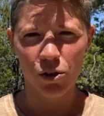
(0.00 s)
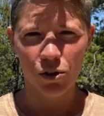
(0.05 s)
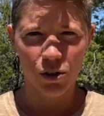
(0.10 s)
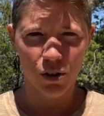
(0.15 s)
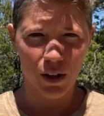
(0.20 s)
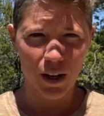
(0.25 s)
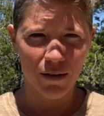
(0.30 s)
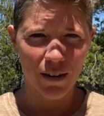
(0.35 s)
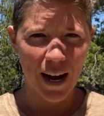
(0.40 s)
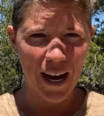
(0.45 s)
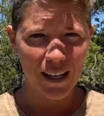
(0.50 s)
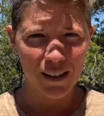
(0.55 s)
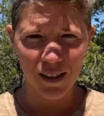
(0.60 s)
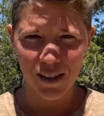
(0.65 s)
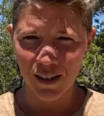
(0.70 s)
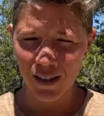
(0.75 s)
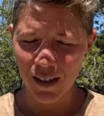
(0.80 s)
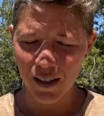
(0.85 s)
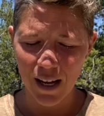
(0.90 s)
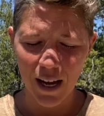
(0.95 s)
So you'll have
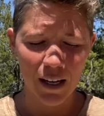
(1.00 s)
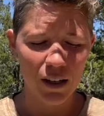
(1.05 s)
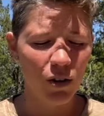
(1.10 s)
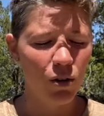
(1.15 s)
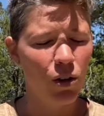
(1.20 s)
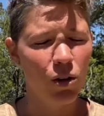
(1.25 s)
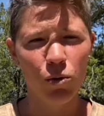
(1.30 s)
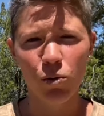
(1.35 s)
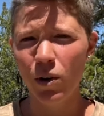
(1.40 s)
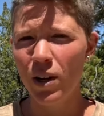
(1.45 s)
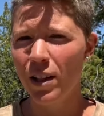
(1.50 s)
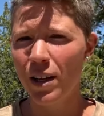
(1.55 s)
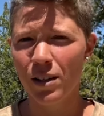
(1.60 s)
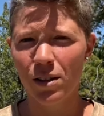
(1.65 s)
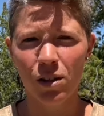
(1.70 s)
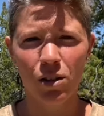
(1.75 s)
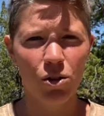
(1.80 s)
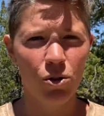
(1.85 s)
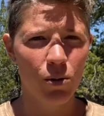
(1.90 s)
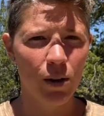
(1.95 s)
access to that, and you can
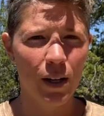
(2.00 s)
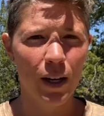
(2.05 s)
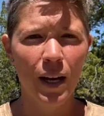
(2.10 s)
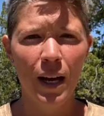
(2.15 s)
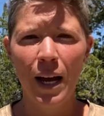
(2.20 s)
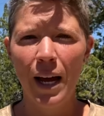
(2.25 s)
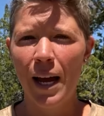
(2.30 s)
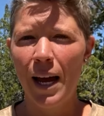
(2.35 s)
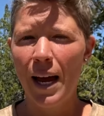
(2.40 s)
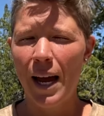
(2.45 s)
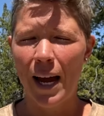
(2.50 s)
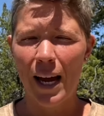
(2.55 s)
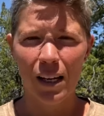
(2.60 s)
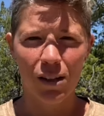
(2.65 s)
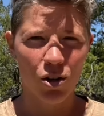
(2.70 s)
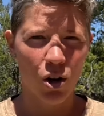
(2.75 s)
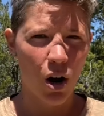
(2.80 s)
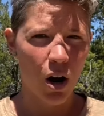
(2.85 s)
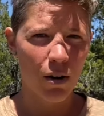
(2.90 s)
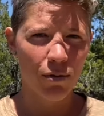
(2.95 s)
re-listen to it
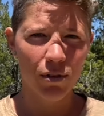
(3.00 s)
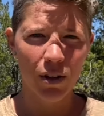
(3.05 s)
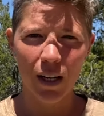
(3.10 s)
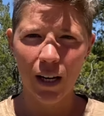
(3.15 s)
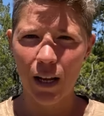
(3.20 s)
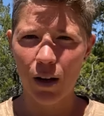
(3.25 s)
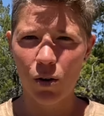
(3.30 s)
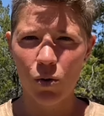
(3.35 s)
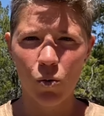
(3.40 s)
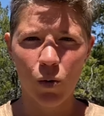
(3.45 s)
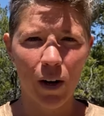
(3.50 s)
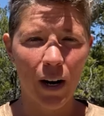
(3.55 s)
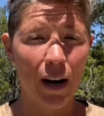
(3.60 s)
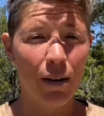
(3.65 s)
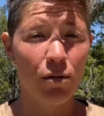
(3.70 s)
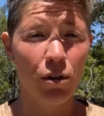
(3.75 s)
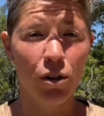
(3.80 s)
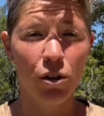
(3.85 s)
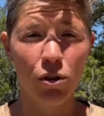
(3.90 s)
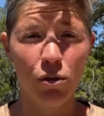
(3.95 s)
as often and
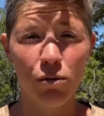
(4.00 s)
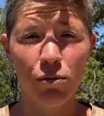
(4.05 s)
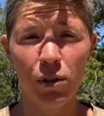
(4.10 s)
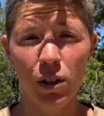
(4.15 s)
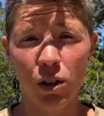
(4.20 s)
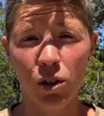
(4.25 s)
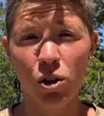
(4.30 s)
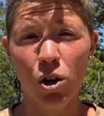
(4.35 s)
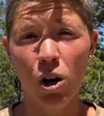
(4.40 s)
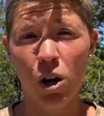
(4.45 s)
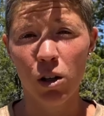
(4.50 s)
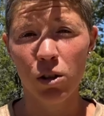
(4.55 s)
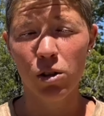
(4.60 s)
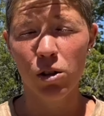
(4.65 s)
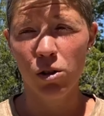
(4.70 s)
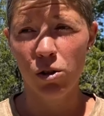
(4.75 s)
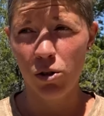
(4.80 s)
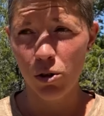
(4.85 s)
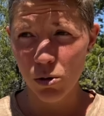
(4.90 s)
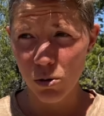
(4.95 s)
whenever you feel called to
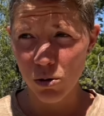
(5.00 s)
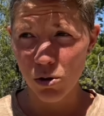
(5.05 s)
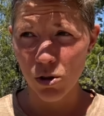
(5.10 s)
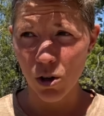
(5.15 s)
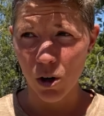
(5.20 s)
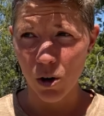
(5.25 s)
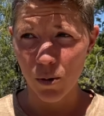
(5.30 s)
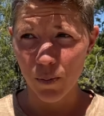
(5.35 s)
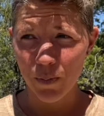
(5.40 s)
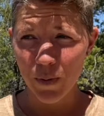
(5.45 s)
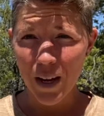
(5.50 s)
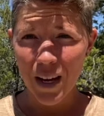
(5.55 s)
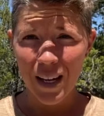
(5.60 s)
do so.